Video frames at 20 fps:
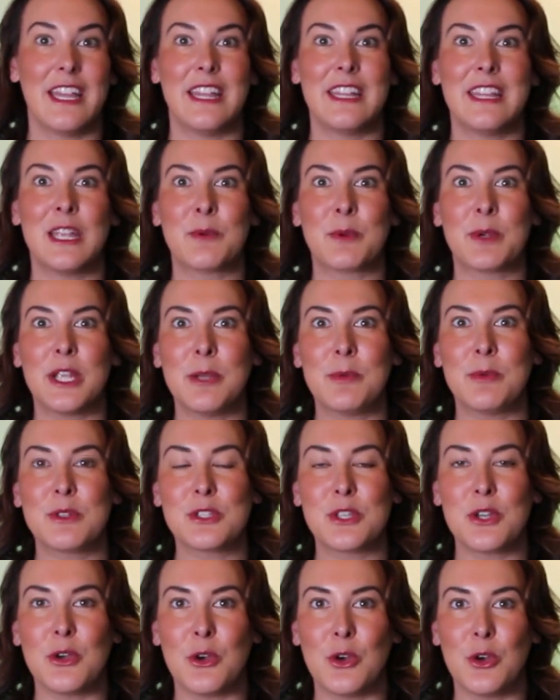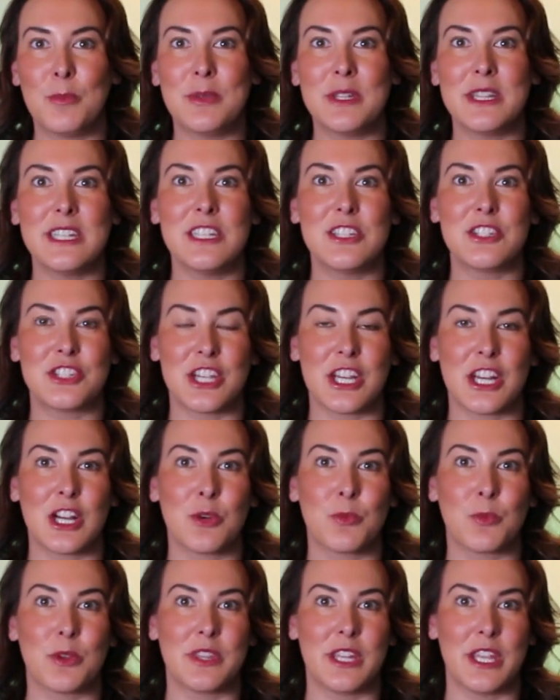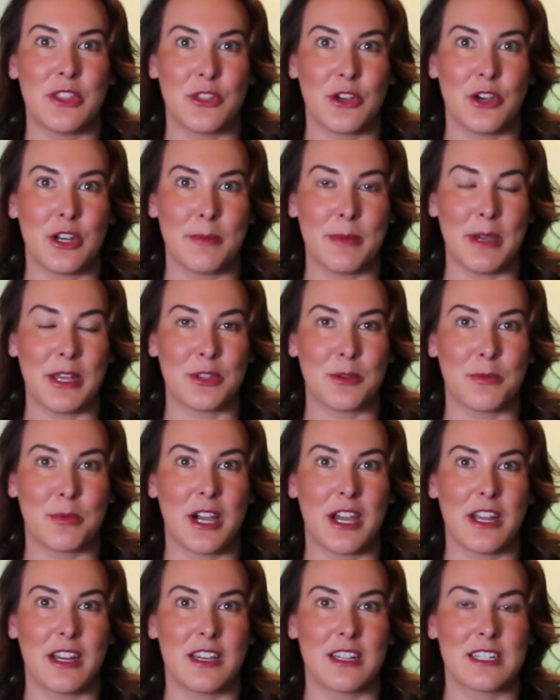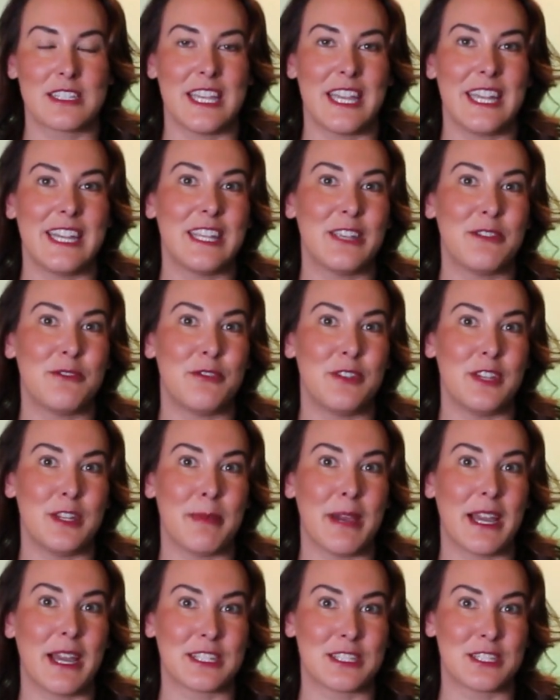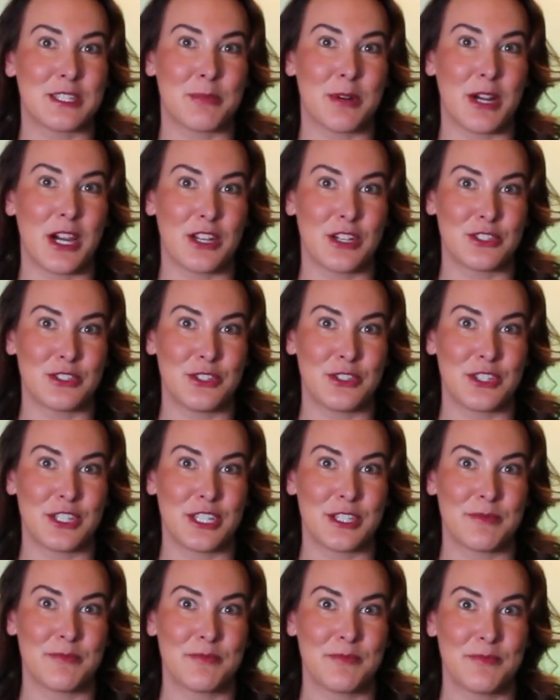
and they were able to openly share what they thought about the product and give feedback to the product owner.